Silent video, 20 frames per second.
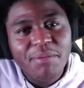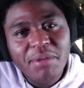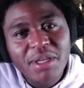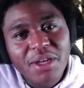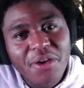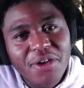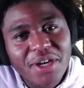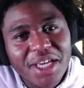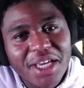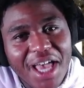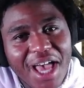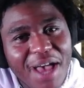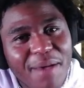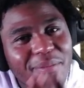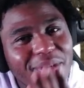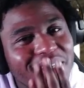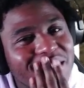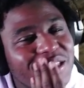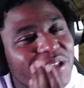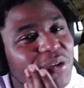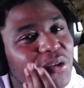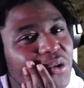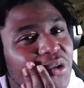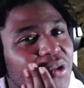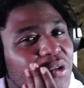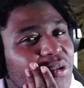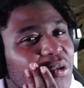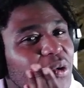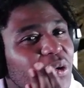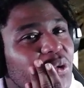know in the comments
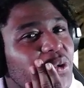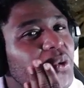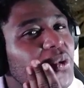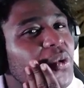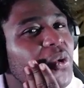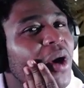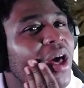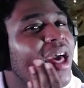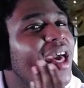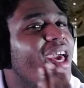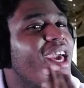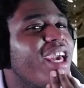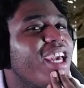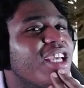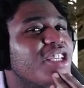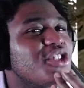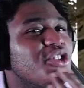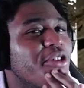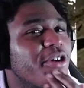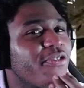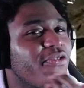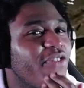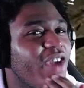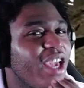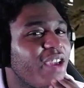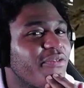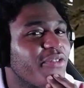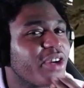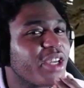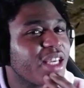who is your
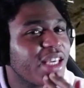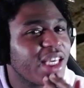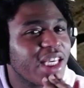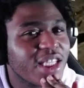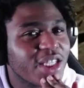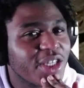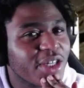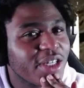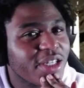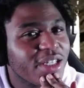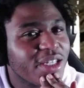favorite killer.